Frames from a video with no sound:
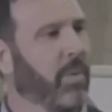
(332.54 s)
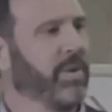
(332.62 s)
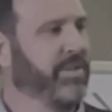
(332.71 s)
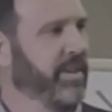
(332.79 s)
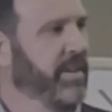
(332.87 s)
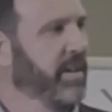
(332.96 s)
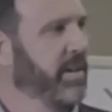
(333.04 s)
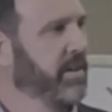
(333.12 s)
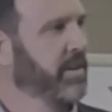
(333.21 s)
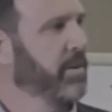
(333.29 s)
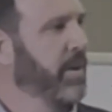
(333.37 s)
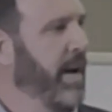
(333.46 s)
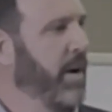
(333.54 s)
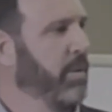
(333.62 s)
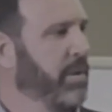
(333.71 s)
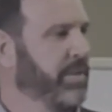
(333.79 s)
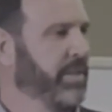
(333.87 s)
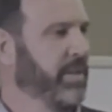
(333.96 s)
was he going to do, how
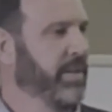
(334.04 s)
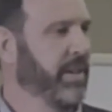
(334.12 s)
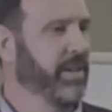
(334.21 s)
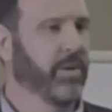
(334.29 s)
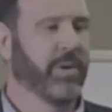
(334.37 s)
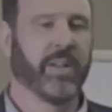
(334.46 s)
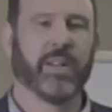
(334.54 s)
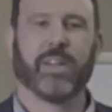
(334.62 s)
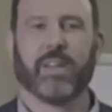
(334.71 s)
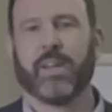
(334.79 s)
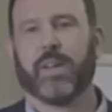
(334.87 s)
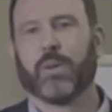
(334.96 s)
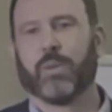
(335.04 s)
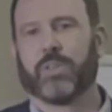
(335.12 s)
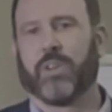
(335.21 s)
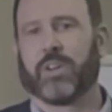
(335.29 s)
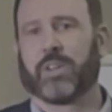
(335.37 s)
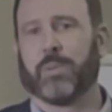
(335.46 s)
was he going to do it. We
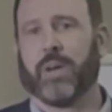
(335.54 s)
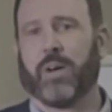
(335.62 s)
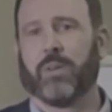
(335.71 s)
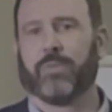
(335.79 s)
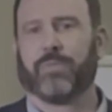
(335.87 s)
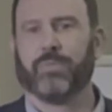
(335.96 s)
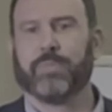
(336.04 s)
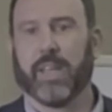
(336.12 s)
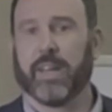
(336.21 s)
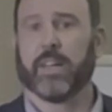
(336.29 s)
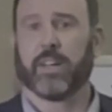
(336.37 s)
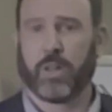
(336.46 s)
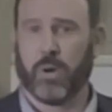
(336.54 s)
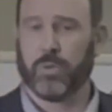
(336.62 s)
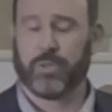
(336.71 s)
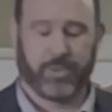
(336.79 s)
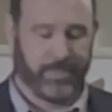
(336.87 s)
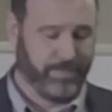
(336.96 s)
talked about getting a
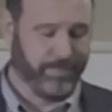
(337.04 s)
coach.